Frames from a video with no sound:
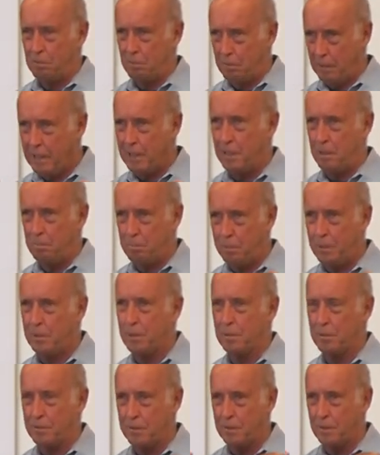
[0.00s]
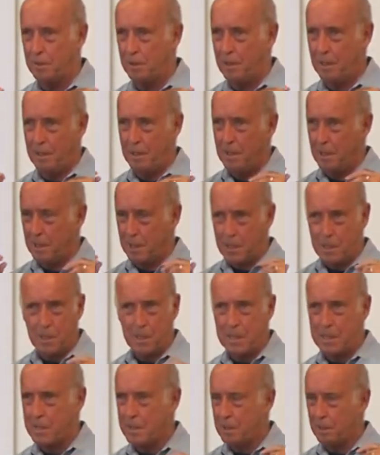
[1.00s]
really beautiful,
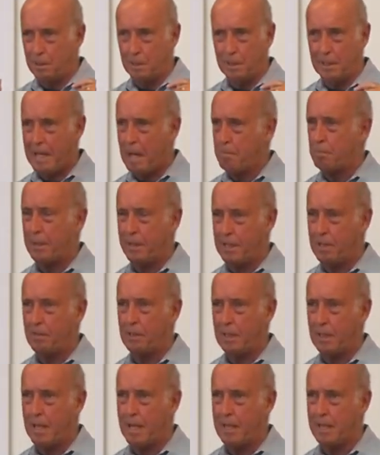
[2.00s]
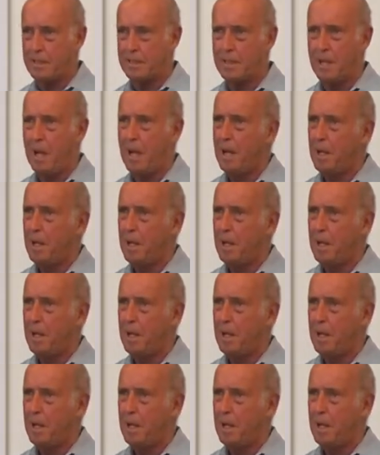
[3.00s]
crystal, lapidary lines,